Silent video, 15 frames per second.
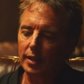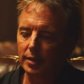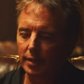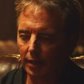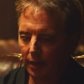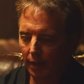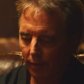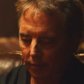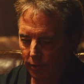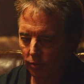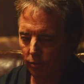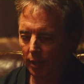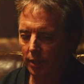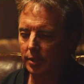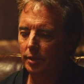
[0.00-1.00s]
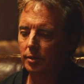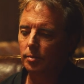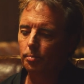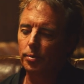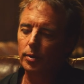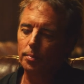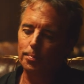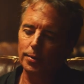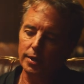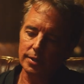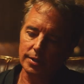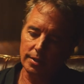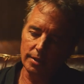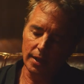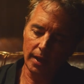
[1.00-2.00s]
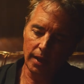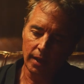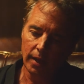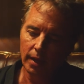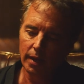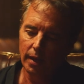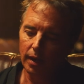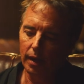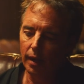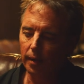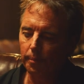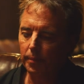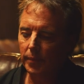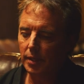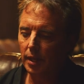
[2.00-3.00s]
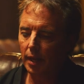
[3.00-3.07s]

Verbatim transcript: they tend to have a strong sense of purpose, they um,